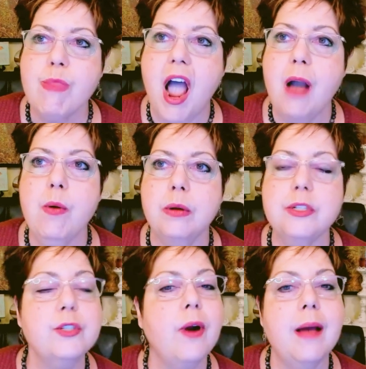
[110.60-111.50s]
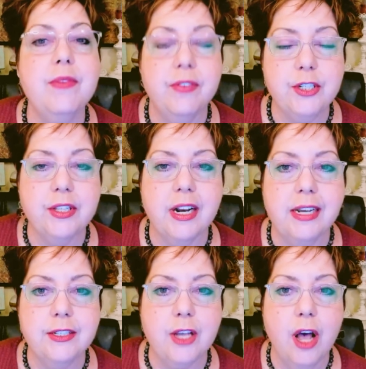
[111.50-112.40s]
I won't describe the vision that I
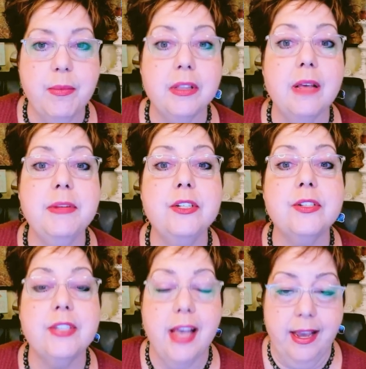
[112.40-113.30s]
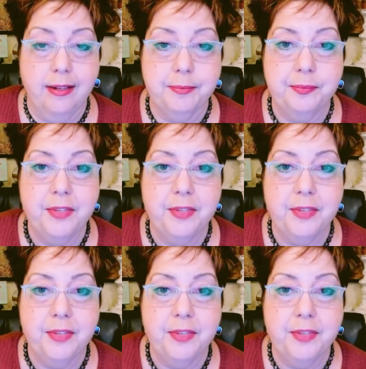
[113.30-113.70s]
saw, but let me just say